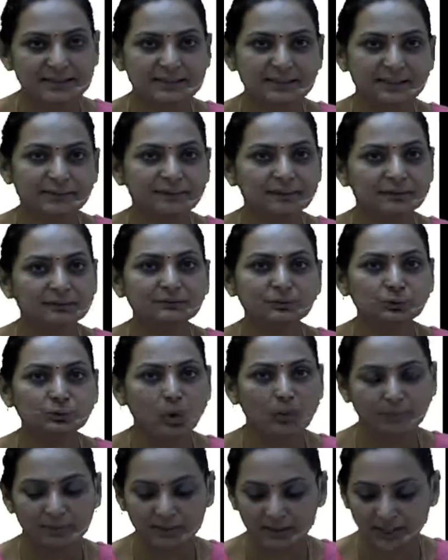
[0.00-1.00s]
in the
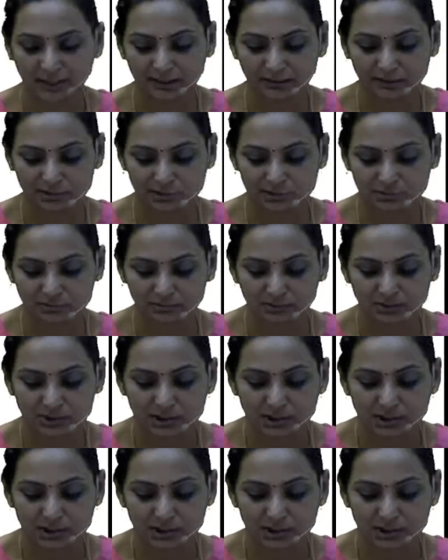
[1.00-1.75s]
normal condition.